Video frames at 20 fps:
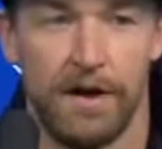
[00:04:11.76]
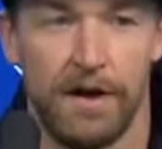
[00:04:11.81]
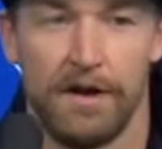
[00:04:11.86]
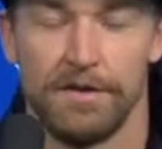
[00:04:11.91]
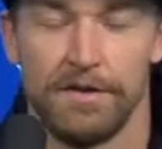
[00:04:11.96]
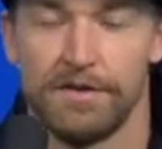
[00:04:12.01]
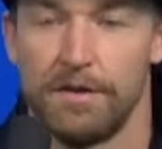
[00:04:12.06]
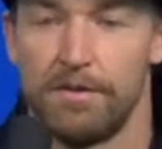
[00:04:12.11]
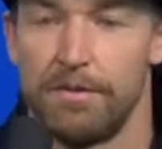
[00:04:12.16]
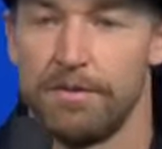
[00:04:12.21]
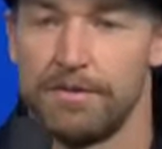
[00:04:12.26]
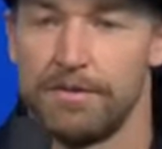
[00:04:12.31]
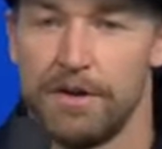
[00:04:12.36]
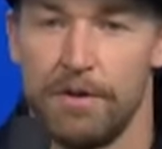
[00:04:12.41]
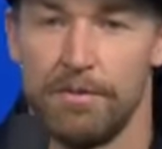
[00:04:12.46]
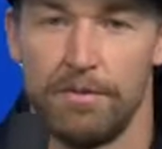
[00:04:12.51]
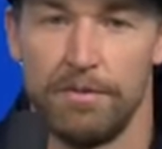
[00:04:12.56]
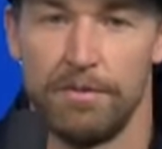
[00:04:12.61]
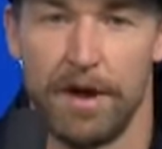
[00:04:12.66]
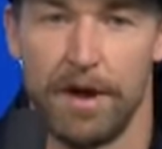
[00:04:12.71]
someone was
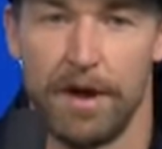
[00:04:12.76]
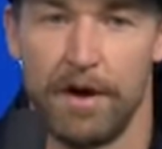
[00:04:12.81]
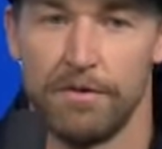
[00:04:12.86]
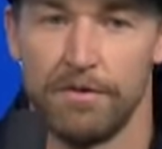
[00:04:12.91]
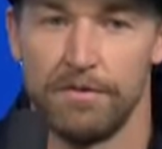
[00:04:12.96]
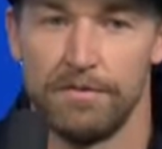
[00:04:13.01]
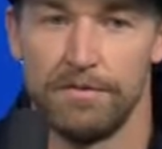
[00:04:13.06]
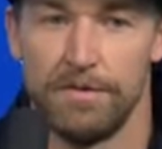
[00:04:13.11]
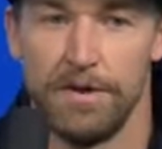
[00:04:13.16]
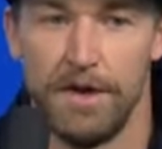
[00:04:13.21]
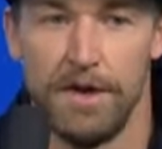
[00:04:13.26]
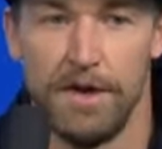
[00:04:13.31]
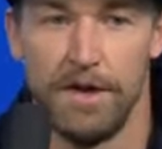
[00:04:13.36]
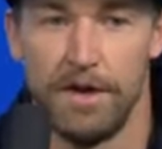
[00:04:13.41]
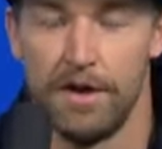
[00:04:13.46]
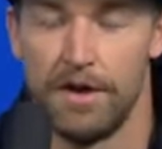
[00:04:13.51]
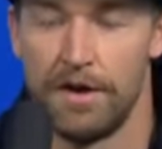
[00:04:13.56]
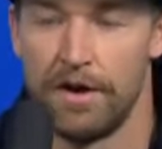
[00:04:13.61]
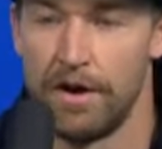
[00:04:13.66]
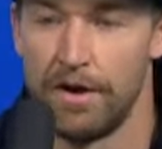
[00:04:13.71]
helping me out, and
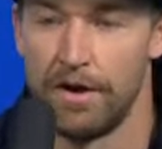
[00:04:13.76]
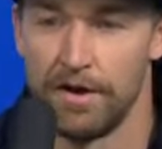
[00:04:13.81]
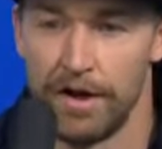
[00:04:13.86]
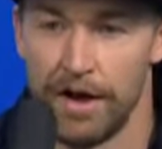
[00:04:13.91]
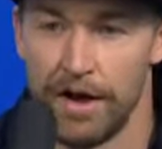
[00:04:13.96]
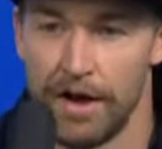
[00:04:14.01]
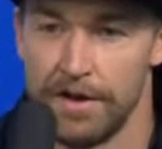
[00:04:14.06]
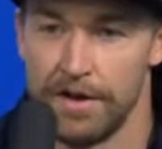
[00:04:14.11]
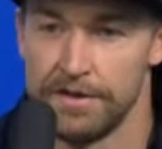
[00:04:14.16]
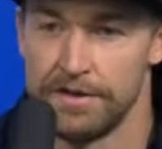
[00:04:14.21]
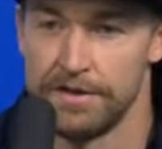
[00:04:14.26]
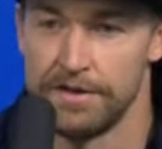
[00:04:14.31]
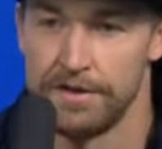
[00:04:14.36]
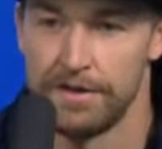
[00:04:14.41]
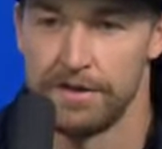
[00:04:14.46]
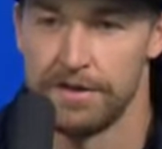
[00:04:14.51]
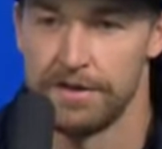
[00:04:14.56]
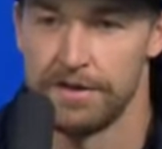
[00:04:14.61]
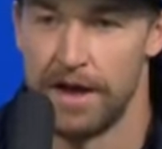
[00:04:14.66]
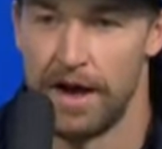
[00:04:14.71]
all the guys
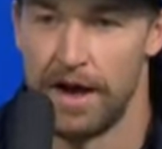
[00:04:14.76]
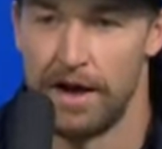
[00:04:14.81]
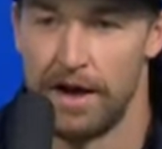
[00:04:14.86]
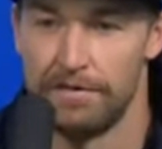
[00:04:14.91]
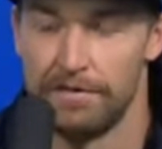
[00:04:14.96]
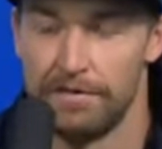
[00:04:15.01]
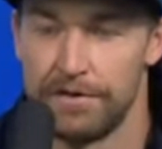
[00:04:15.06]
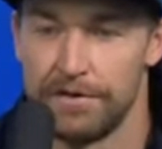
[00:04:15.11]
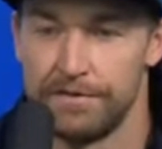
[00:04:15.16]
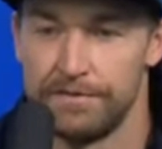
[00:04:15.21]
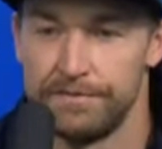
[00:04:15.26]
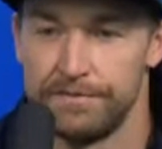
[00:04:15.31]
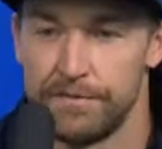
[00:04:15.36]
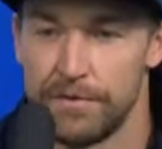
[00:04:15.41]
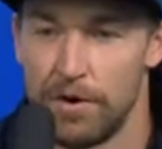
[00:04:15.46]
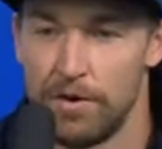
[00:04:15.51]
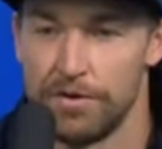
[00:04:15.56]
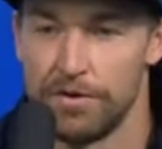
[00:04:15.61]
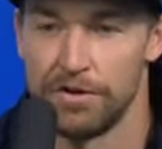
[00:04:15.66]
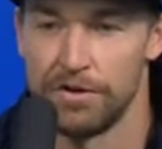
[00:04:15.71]
and staff and
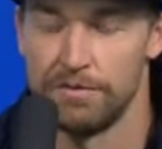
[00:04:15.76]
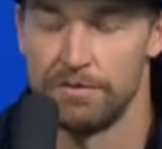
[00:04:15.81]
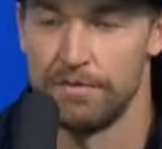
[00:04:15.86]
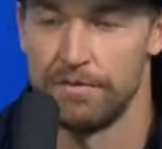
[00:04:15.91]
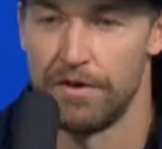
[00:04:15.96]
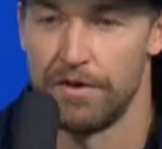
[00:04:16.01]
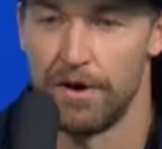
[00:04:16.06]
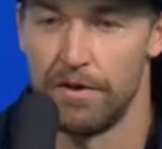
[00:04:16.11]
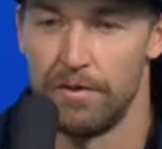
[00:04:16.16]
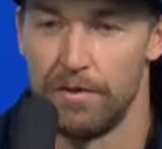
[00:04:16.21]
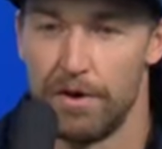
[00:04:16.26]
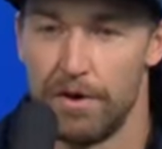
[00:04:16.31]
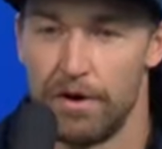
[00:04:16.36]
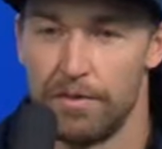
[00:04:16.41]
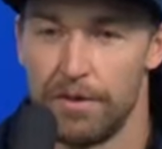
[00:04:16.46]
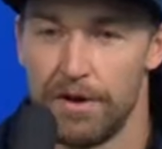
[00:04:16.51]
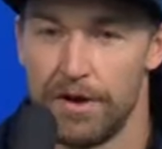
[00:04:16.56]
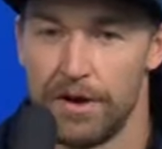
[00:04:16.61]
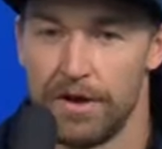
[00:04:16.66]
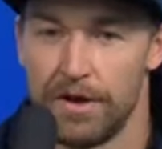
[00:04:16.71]
coaches have been very
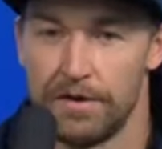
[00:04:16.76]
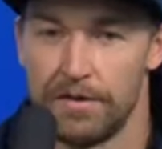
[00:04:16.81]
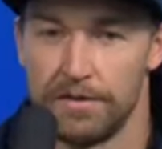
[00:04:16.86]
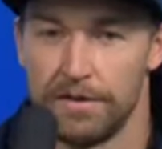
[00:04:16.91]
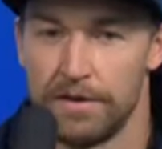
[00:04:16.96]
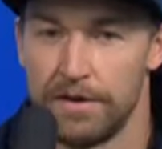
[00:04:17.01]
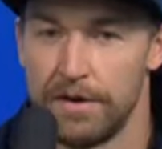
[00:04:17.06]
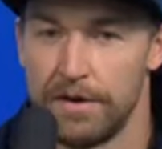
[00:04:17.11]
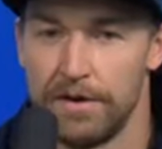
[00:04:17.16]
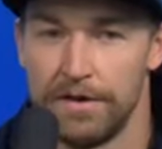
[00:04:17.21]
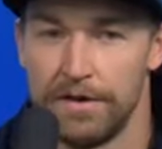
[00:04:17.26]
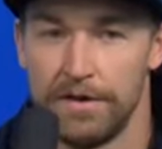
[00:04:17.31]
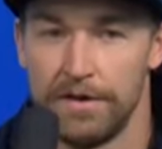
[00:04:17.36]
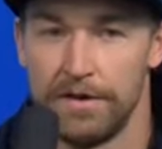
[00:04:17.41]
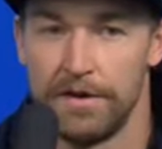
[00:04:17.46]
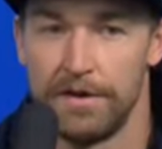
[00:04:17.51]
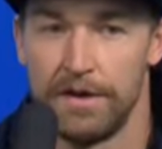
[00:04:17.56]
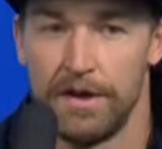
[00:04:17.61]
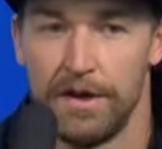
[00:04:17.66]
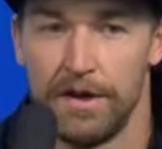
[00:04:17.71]
welcoming
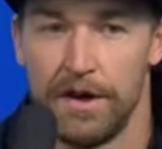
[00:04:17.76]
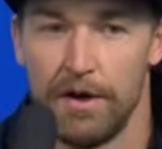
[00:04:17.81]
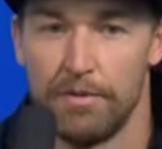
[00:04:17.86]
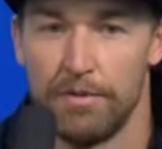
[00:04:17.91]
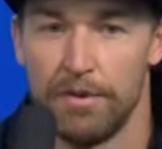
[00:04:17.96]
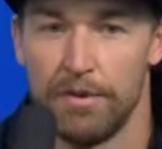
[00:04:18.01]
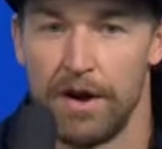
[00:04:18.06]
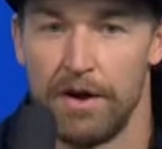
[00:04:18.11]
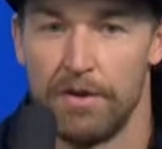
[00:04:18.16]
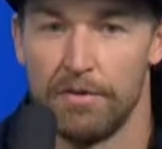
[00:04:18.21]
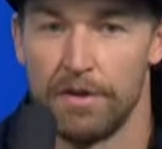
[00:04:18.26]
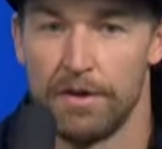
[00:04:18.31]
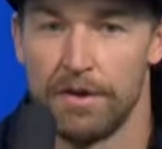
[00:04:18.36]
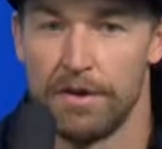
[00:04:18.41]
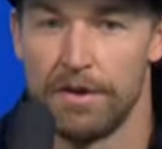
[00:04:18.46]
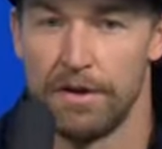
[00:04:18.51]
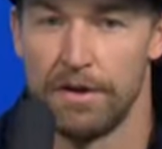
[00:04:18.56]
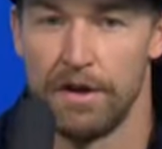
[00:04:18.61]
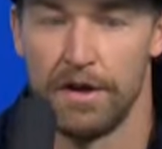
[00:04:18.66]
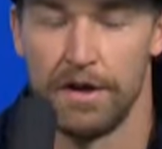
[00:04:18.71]
and helping out with
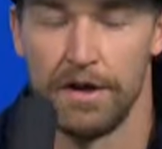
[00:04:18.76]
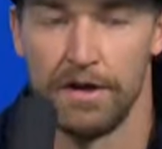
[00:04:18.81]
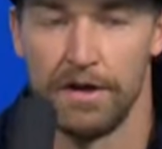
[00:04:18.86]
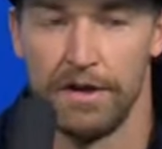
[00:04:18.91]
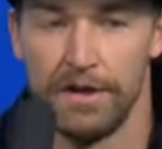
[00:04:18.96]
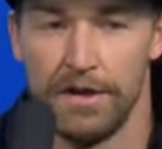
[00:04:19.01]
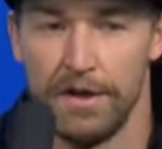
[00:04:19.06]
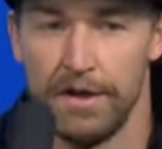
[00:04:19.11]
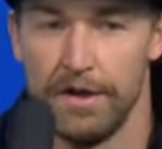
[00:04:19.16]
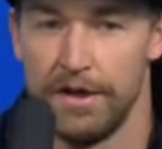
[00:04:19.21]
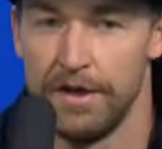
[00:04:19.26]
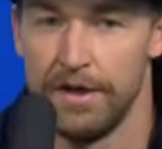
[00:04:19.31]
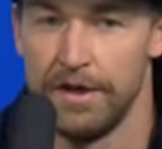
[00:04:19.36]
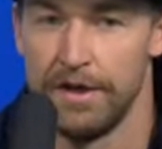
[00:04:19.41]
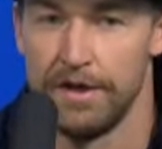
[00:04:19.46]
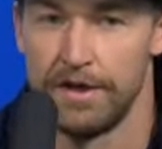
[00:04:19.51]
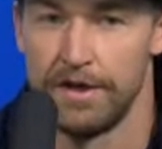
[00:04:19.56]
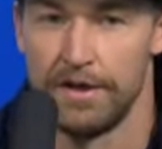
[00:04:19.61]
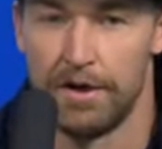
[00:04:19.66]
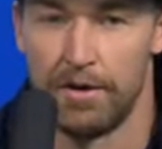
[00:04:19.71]
you
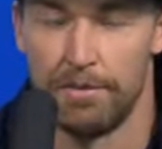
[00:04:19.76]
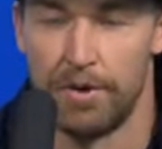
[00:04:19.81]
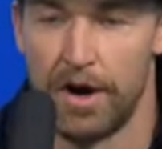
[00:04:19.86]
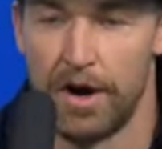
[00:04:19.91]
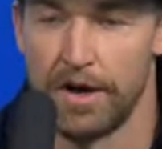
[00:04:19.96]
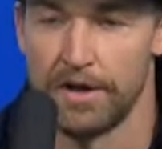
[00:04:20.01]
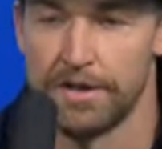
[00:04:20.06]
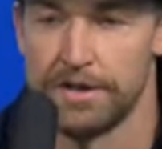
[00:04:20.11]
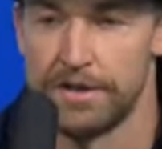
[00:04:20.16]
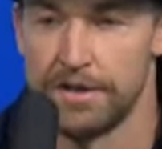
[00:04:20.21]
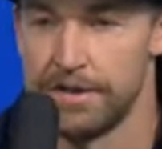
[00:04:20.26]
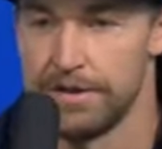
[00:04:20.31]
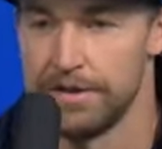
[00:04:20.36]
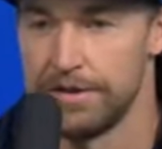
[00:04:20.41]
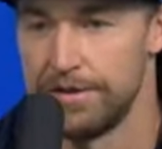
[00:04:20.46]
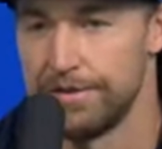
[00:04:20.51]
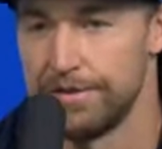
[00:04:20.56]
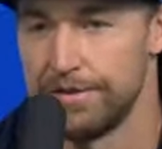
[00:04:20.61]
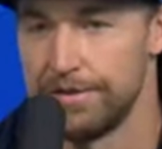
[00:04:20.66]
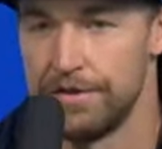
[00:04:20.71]
know, practices
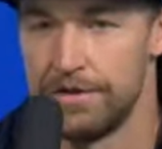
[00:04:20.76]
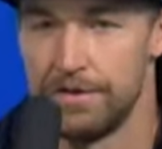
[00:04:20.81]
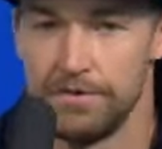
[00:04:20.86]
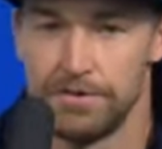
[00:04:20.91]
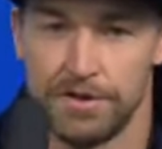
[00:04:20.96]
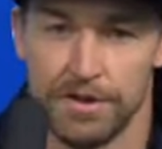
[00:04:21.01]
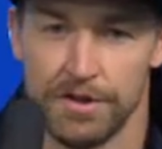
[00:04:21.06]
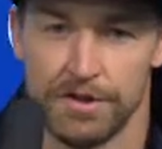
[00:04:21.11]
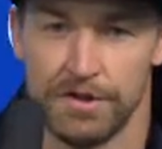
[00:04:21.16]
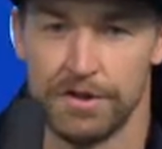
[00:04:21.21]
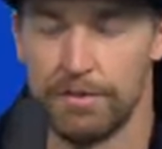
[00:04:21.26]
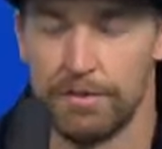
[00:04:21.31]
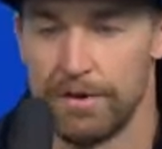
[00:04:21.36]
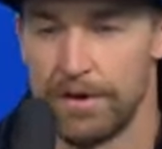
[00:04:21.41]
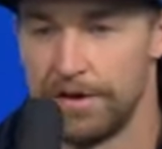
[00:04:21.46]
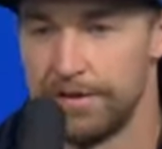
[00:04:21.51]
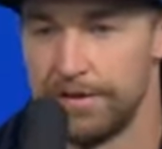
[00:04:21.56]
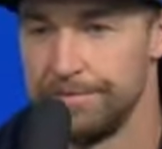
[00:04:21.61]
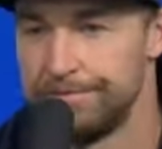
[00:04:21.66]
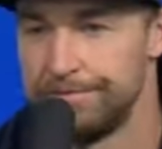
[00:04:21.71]
and new system
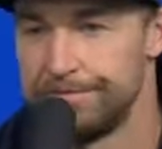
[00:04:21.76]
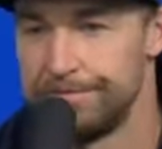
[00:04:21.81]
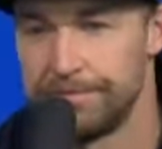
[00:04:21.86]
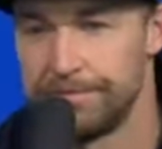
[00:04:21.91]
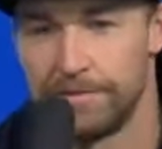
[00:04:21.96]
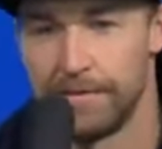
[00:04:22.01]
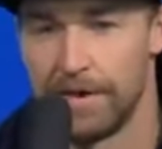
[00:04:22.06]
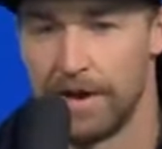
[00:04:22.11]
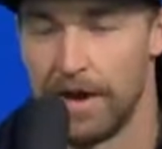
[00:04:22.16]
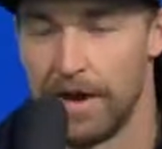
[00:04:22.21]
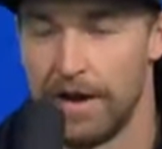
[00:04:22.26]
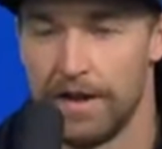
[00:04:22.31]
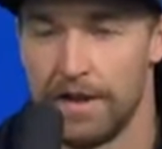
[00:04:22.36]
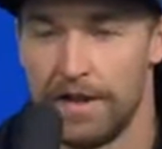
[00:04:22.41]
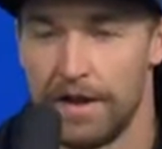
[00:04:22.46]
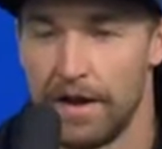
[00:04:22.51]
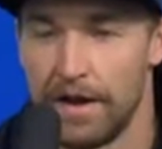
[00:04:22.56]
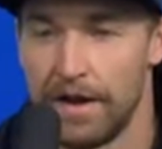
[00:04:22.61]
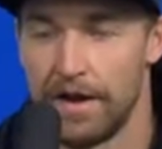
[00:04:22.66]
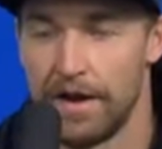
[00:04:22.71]
and
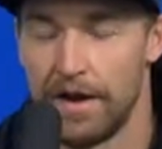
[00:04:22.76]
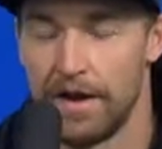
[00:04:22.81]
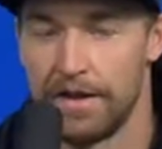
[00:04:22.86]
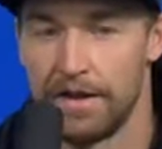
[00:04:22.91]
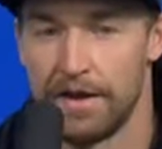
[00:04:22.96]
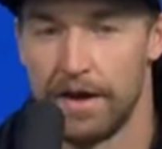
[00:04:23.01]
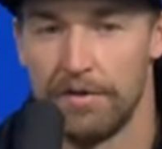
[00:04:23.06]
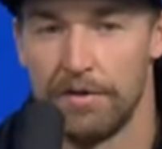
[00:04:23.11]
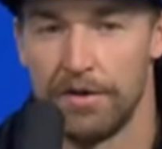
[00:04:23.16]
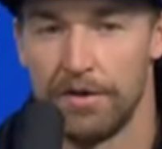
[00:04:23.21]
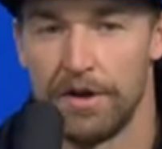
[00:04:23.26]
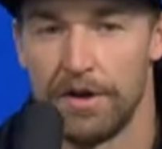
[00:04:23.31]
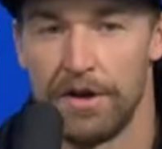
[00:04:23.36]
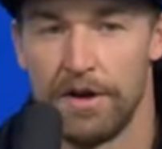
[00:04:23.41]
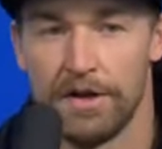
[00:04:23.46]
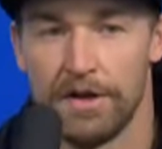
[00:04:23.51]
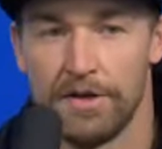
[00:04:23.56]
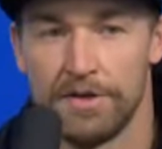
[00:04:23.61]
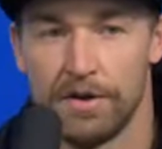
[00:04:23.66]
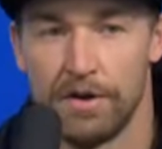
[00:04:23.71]
anything I really needed.